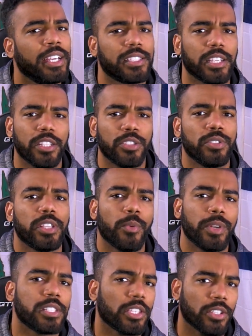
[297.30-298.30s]
instead of Tuesday,
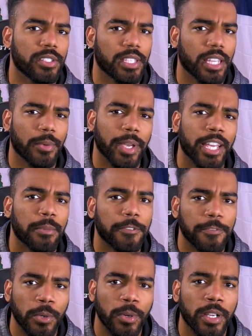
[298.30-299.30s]
Wednesday, Thursday like we had
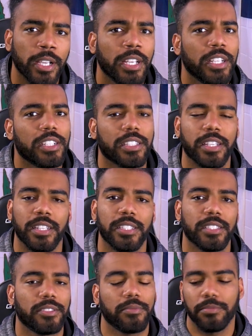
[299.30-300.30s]
before, just
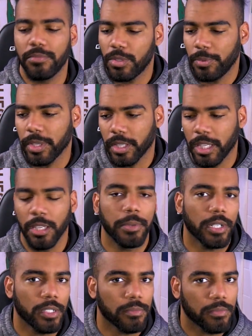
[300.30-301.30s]
because so we can keep
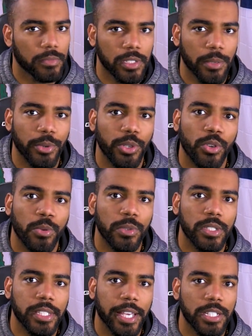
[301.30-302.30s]
it a somewhat normal
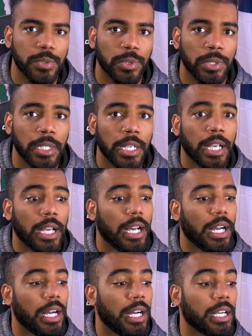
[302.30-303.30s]
schedule.
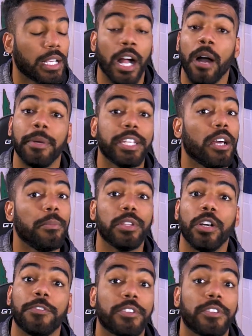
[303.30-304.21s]
Comment down below